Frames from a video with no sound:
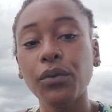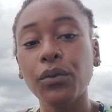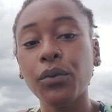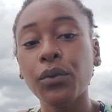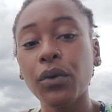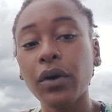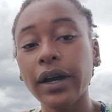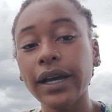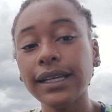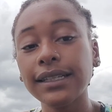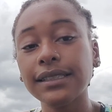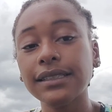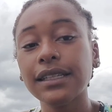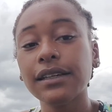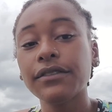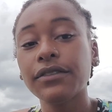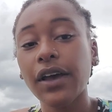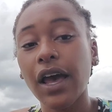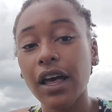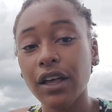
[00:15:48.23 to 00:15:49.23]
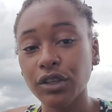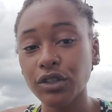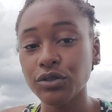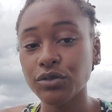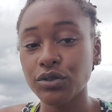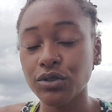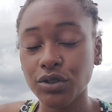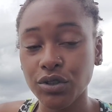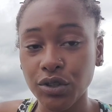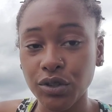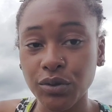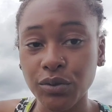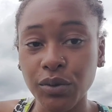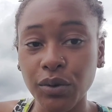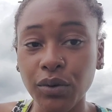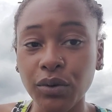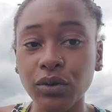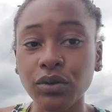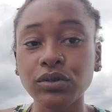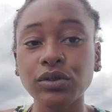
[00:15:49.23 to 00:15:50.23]
What values do you
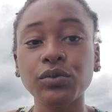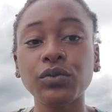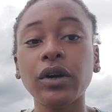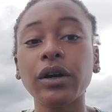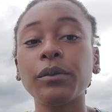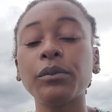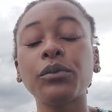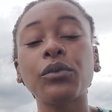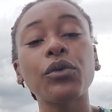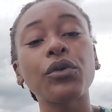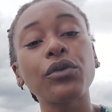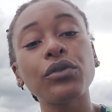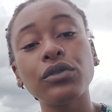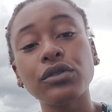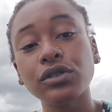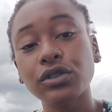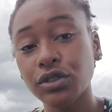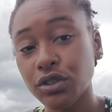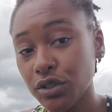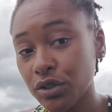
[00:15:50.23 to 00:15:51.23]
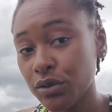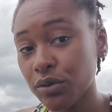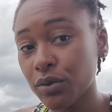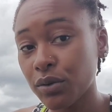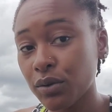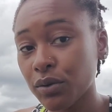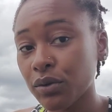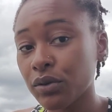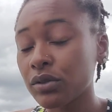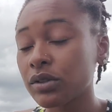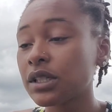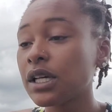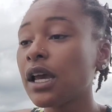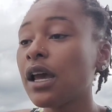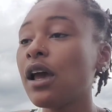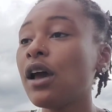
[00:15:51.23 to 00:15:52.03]
hold? What morals do you hold?